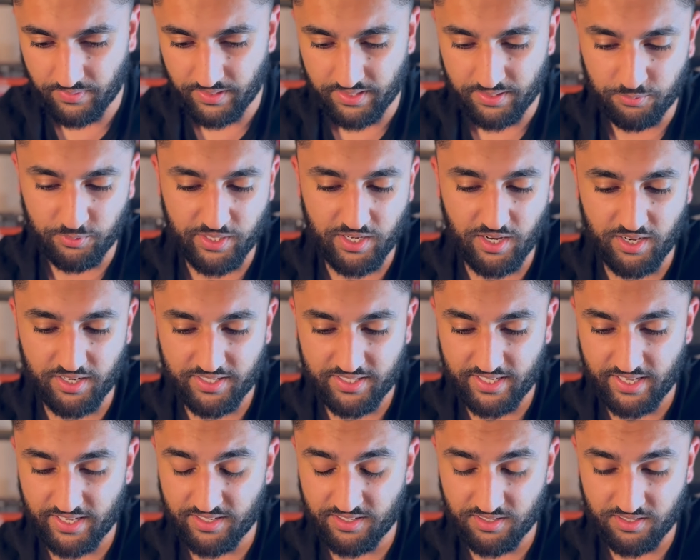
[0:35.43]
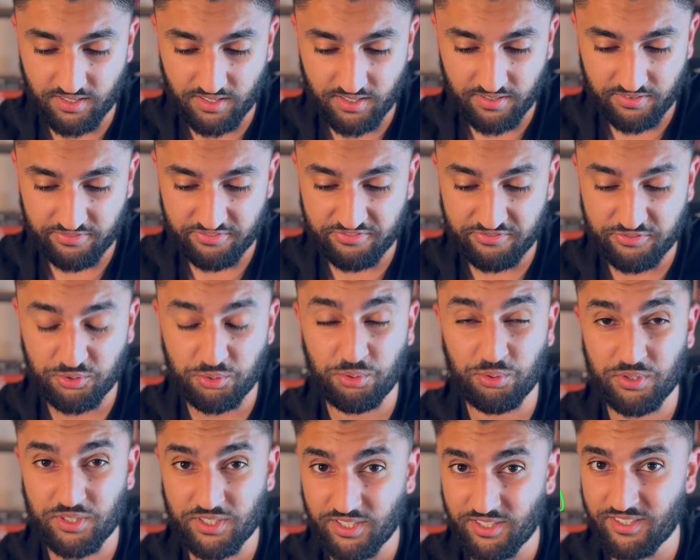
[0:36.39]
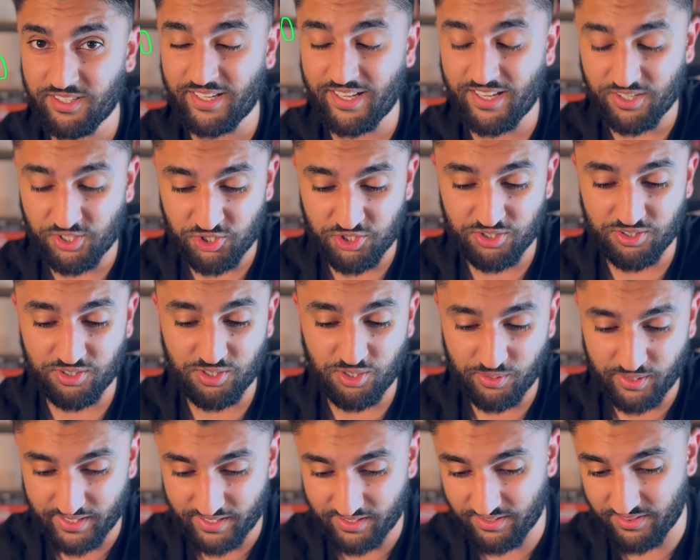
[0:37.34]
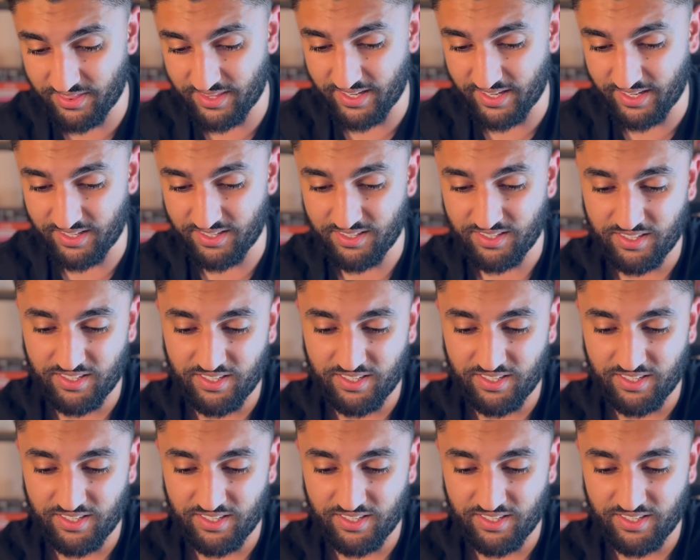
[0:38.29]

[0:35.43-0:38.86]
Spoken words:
We got a Gengar, full tongue action going on there.